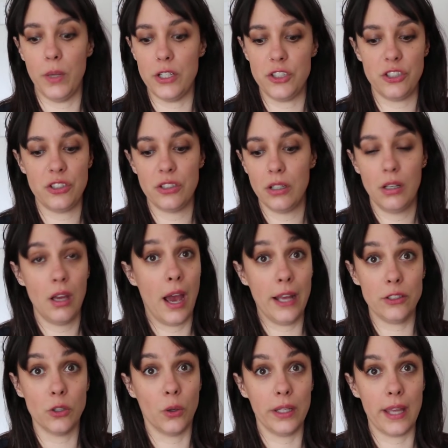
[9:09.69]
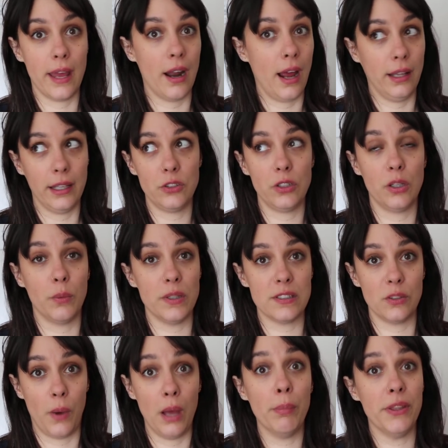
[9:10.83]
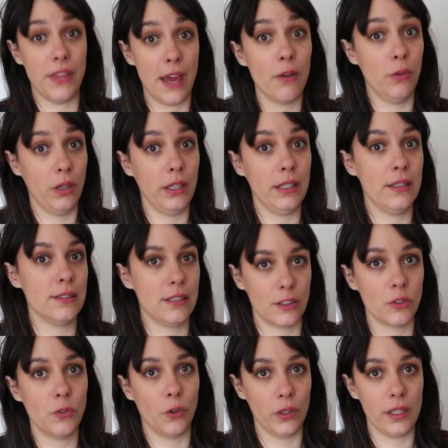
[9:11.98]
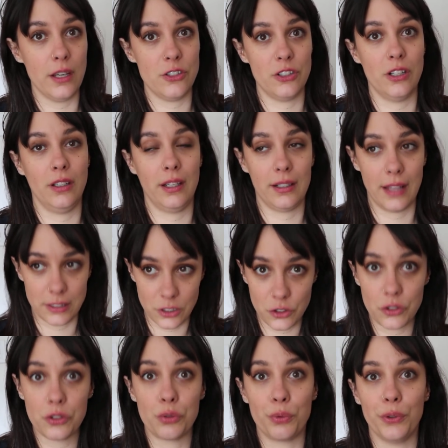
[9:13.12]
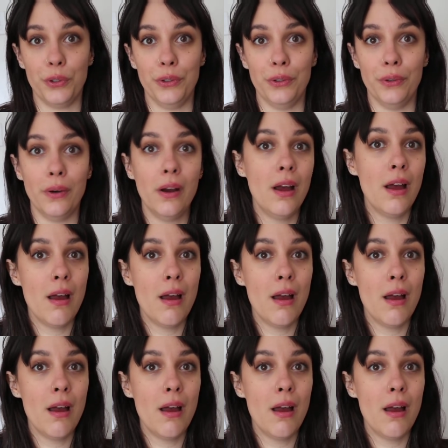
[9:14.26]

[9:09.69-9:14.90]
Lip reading: which I totally get, I like doing it once in a while, but that really is an exfoliation, like that's a true